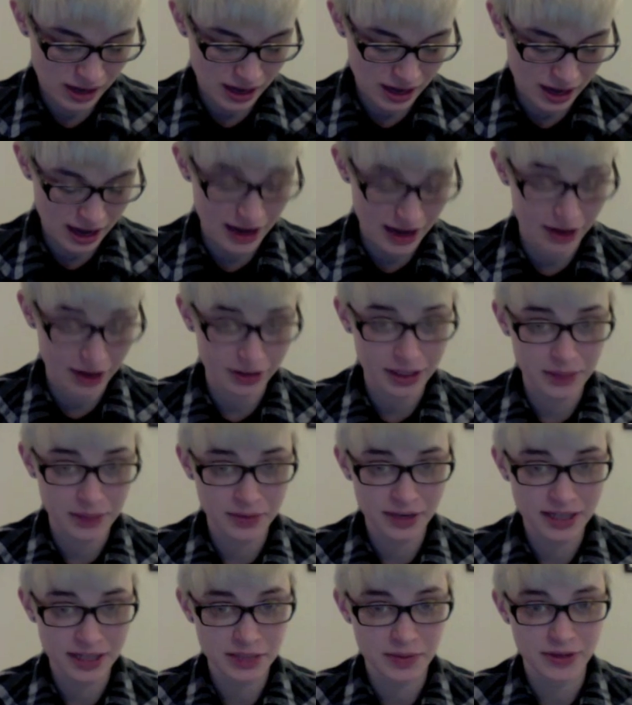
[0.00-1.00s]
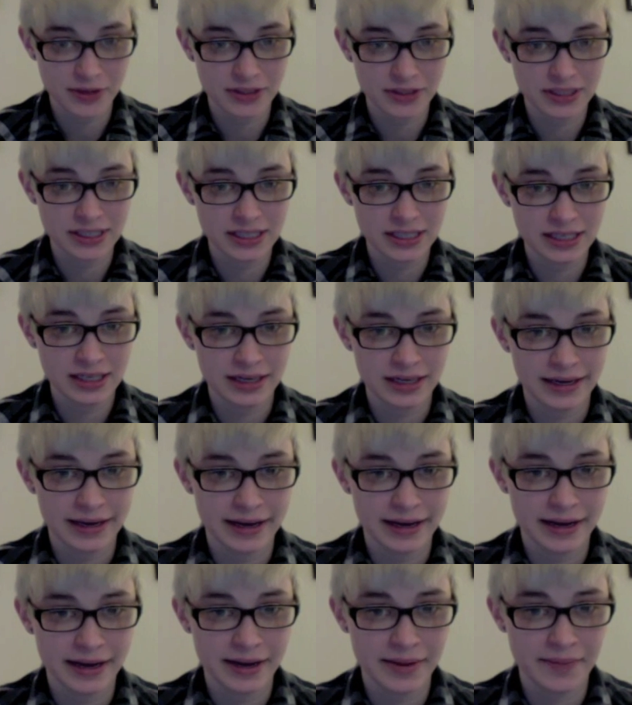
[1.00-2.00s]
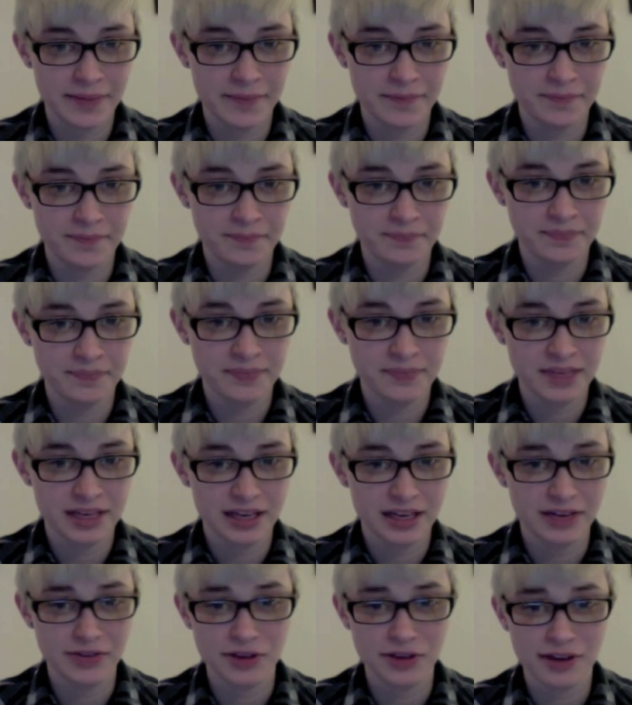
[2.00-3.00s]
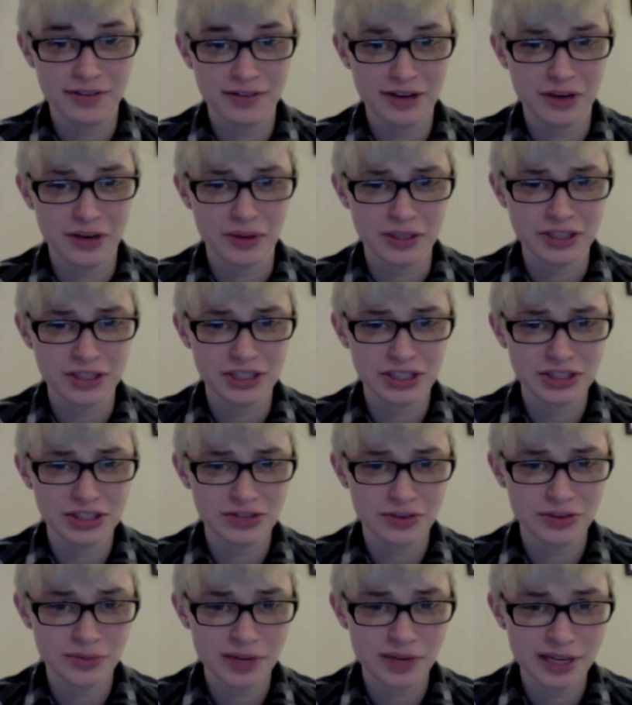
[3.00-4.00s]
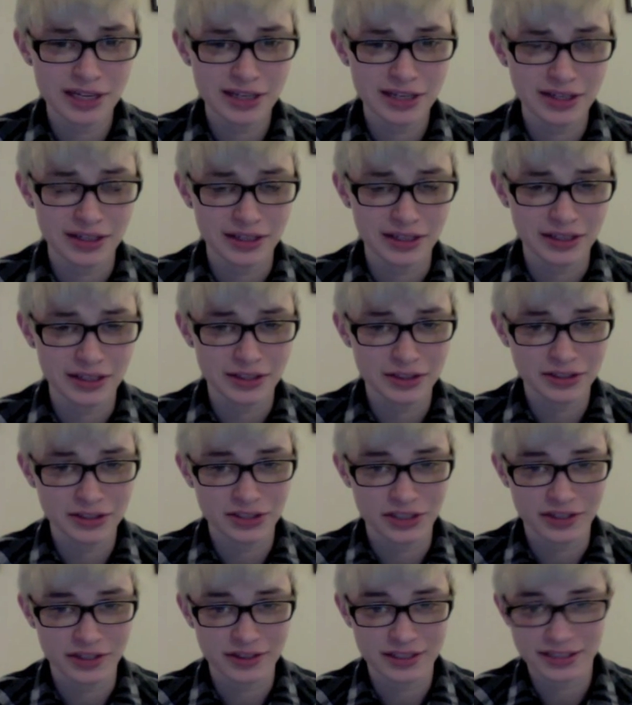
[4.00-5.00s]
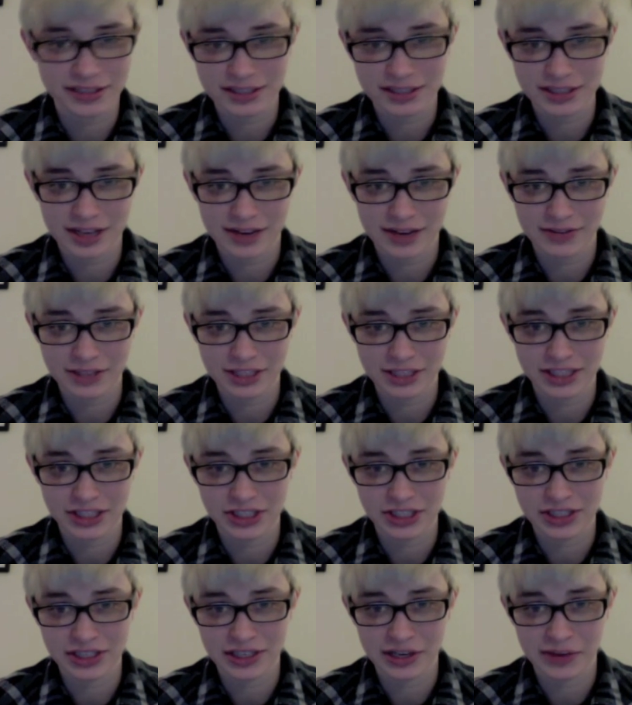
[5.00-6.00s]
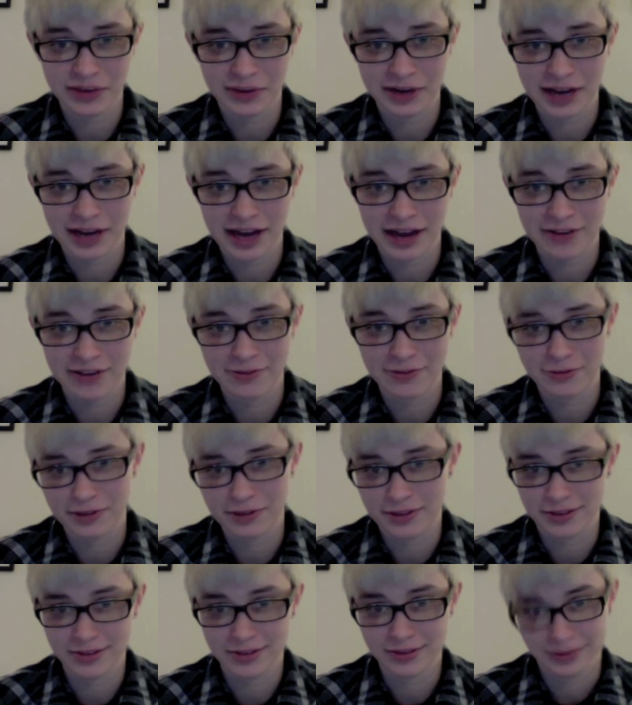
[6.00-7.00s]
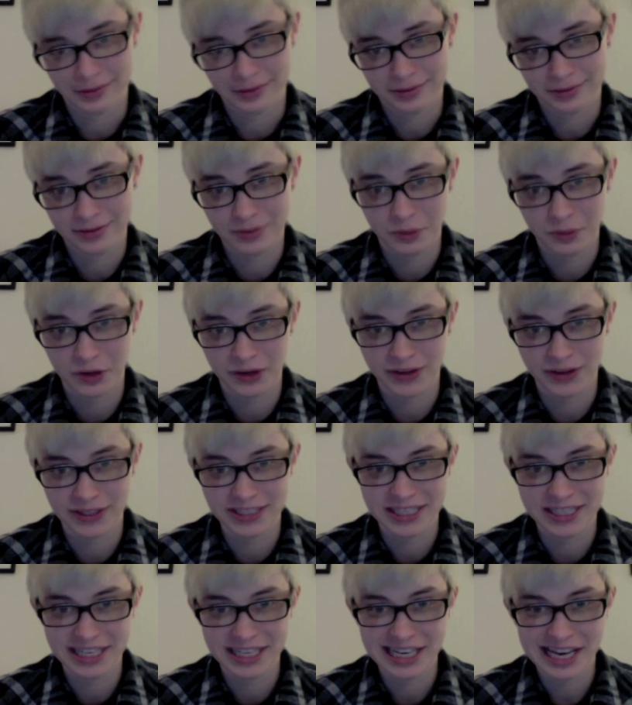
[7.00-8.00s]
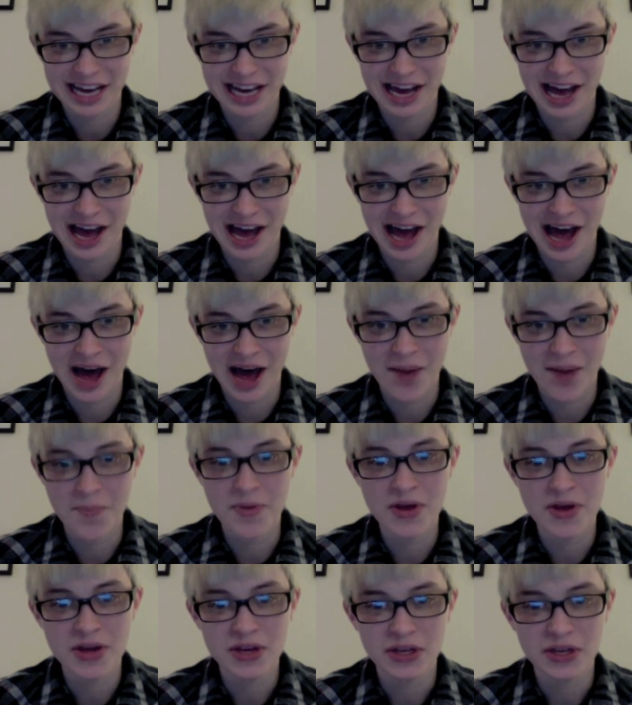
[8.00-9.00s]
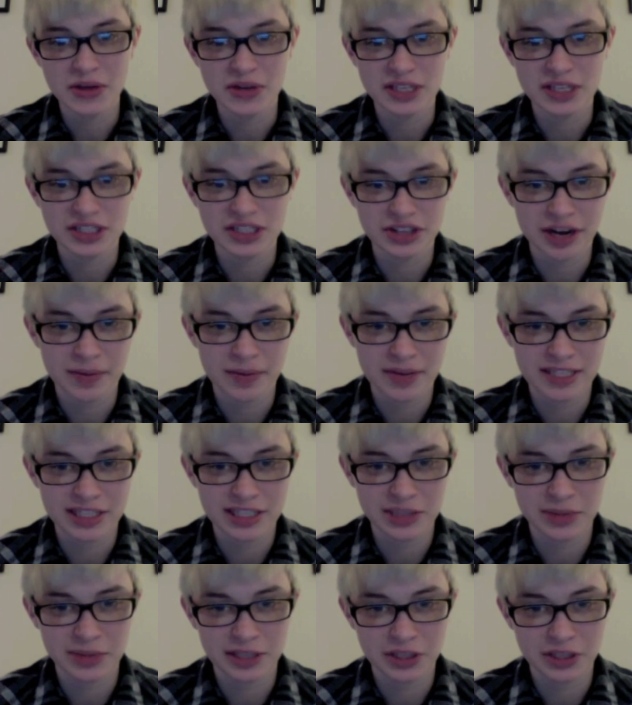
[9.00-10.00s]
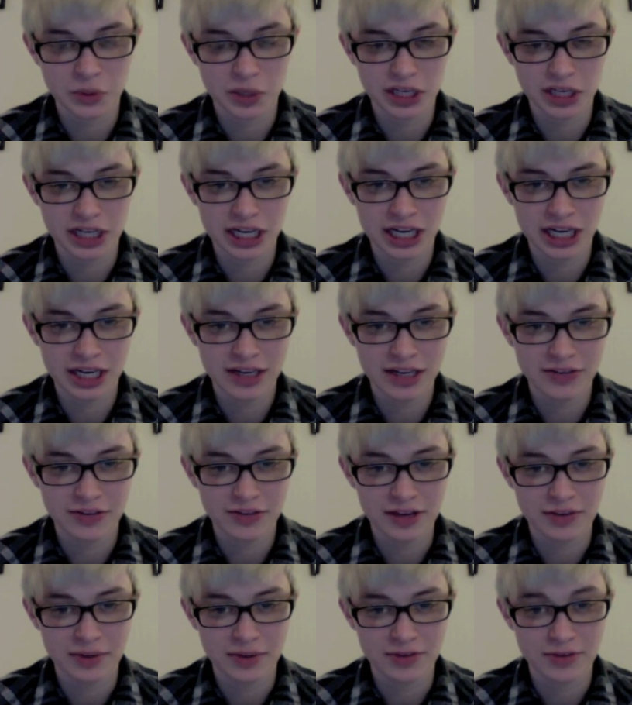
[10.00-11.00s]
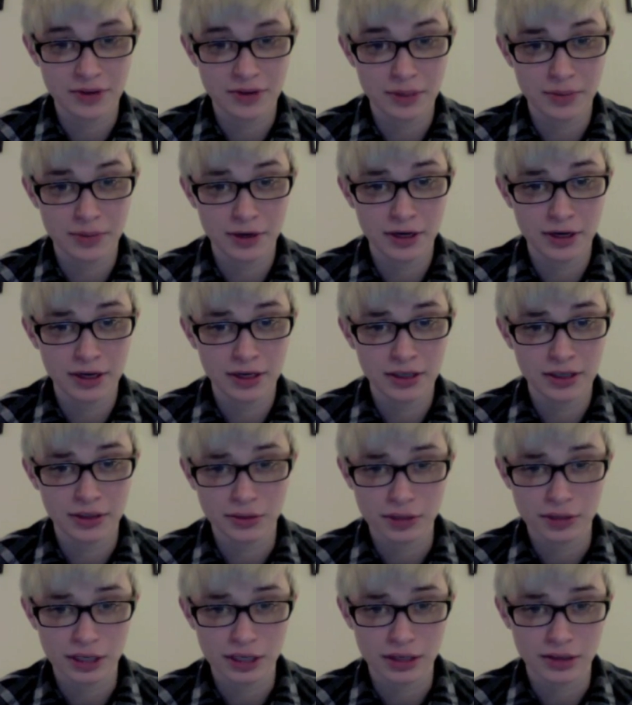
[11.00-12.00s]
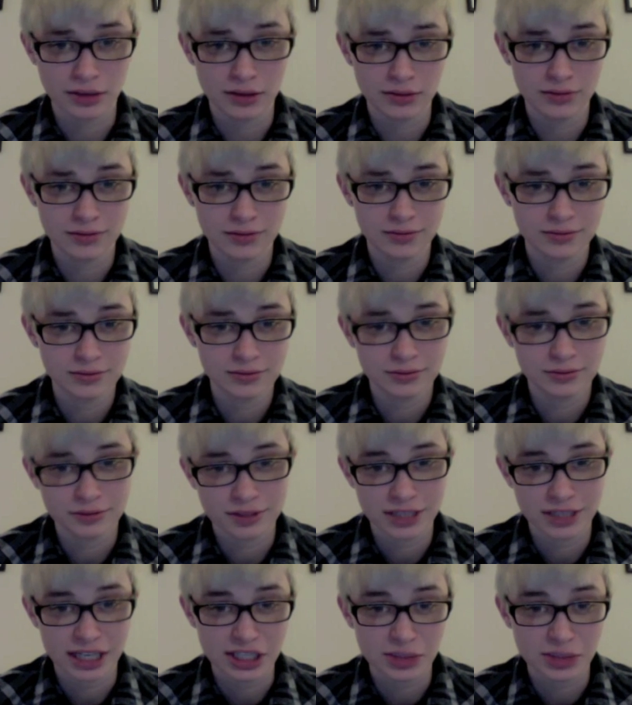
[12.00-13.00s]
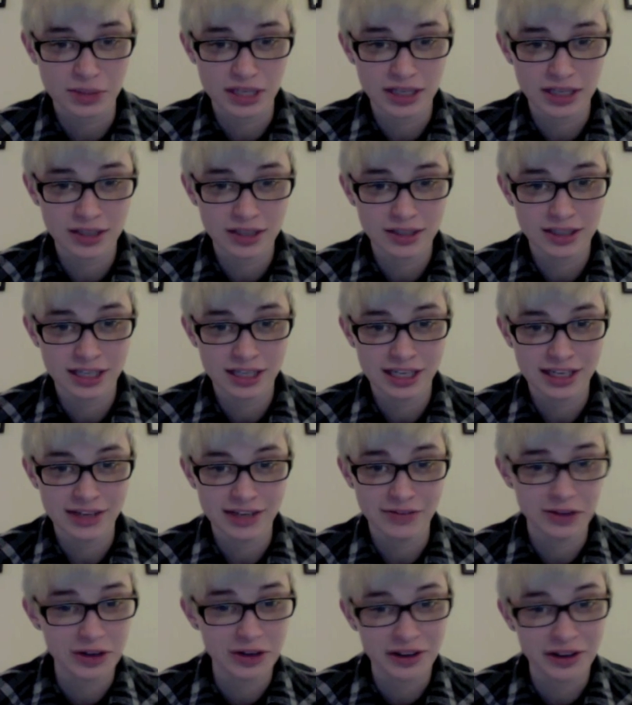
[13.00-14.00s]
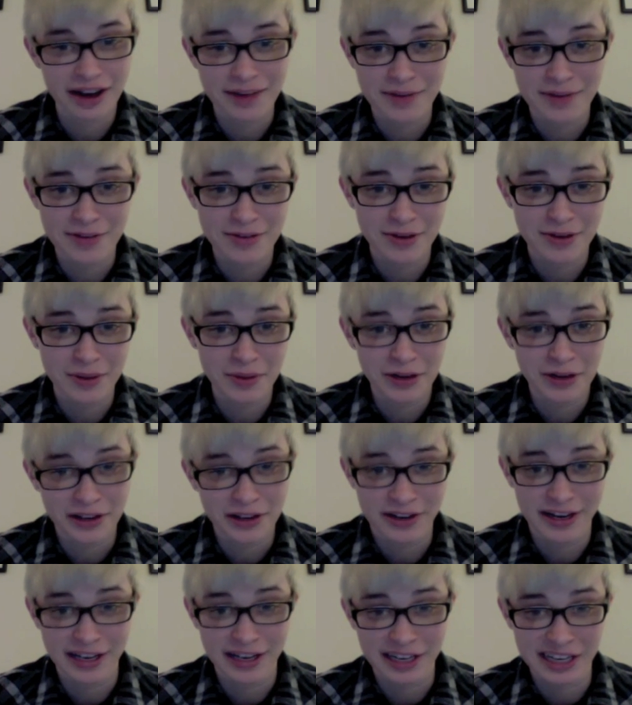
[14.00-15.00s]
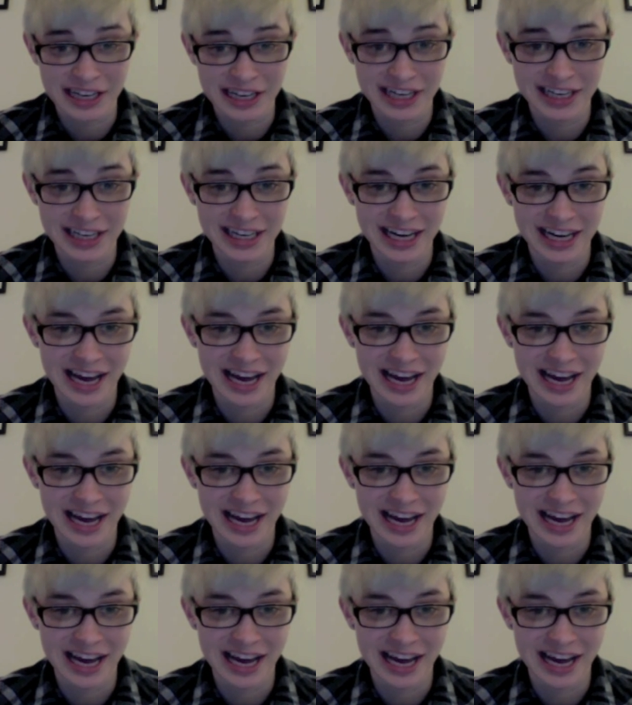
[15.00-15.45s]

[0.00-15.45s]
I'll keep you guys posted. If you have any questions for me to like start this conversation that I want to have with the world, you can direct message me on Twitter. If you have my phone number, you can text me. If you don't have my phone number, you're not gonna get it.